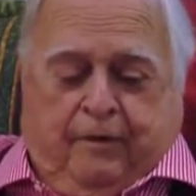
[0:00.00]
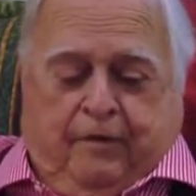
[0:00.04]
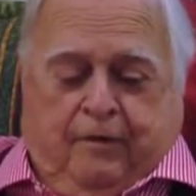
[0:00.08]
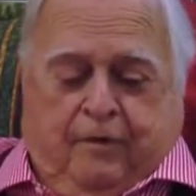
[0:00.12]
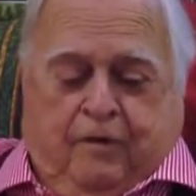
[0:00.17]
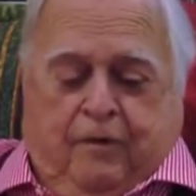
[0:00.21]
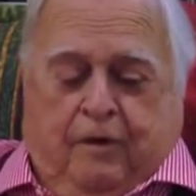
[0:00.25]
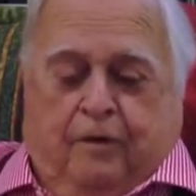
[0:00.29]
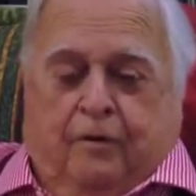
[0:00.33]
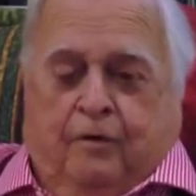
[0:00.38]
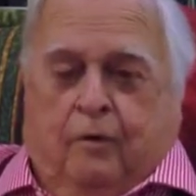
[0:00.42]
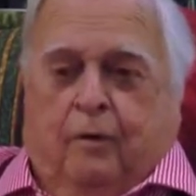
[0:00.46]

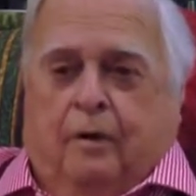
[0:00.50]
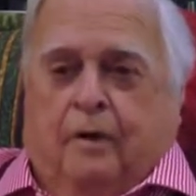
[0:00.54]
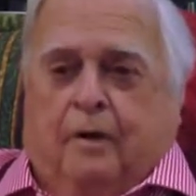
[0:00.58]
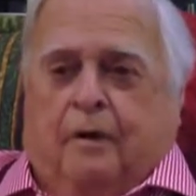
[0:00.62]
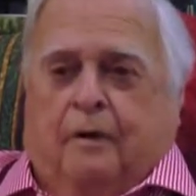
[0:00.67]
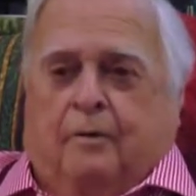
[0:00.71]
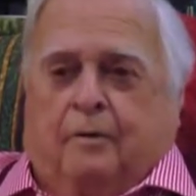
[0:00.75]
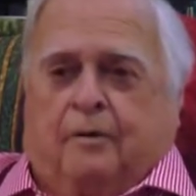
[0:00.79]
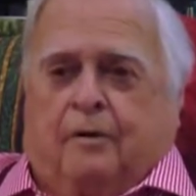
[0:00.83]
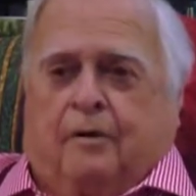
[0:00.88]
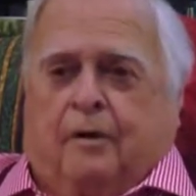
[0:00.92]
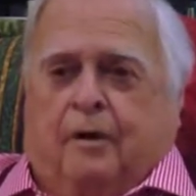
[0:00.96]
Judge
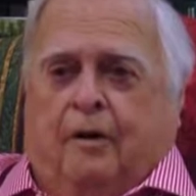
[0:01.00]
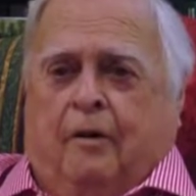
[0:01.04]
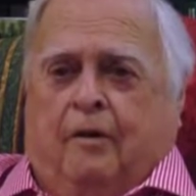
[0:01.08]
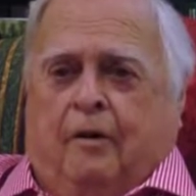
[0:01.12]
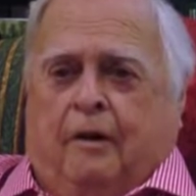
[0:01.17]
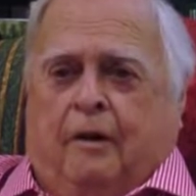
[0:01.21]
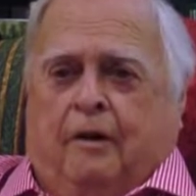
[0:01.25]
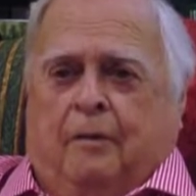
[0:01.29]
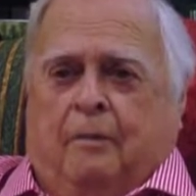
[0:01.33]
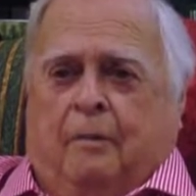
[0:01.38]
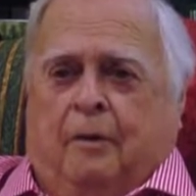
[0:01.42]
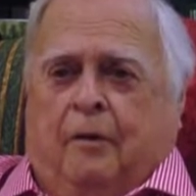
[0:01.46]
Williams
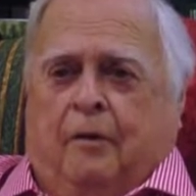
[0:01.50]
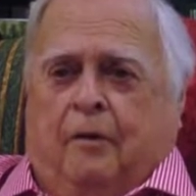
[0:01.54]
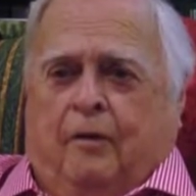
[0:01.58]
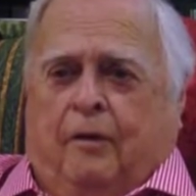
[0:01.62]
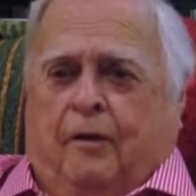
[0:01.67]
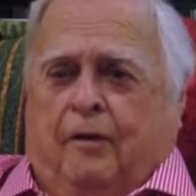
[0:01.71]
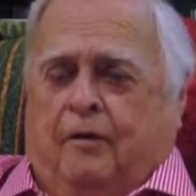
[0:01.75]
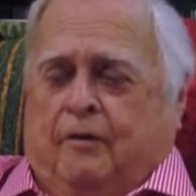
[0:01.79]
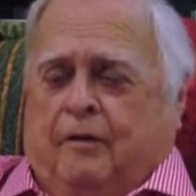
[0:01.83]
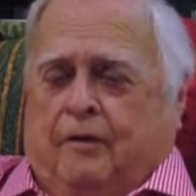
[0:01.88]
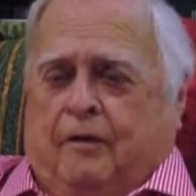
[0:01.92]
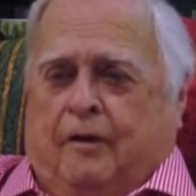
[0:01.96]
talking to both
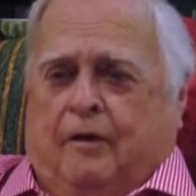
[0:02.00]
of us